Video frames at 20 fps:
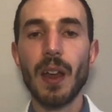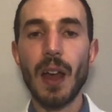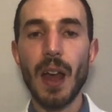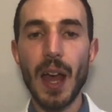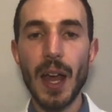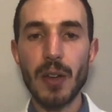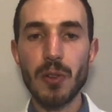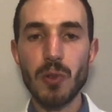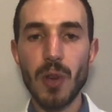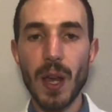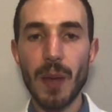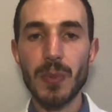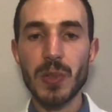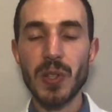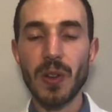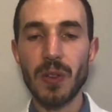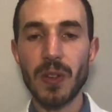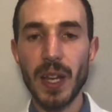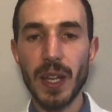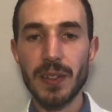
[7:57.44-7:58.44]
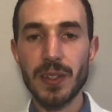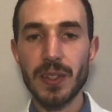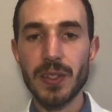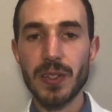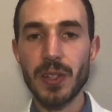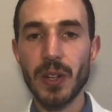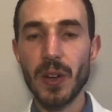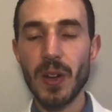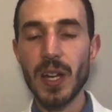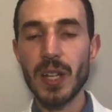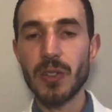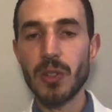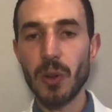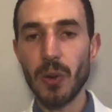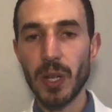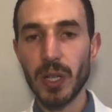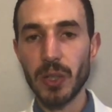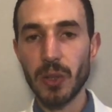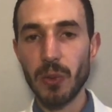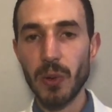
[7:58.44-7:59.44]
Eye drops are necessary
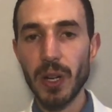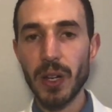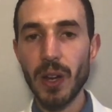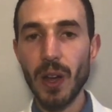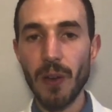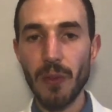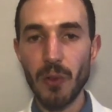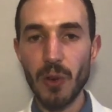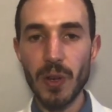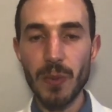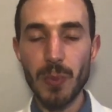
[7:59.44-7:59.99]
during the recovery